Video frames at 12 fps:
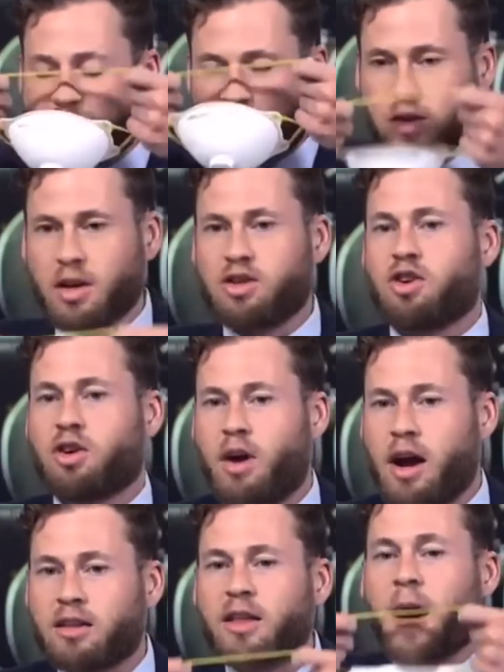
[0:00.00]
because you're
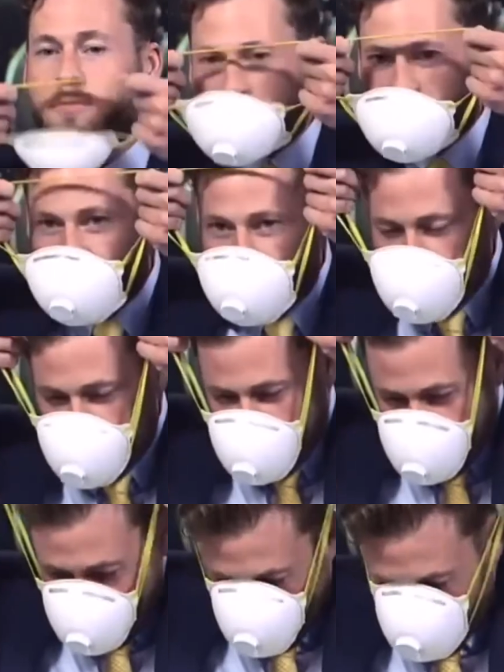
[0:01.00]
great at that. Okay.
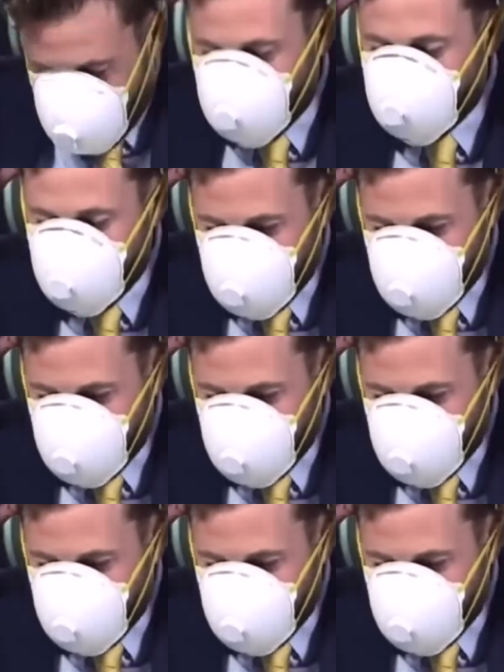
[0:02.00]
So he's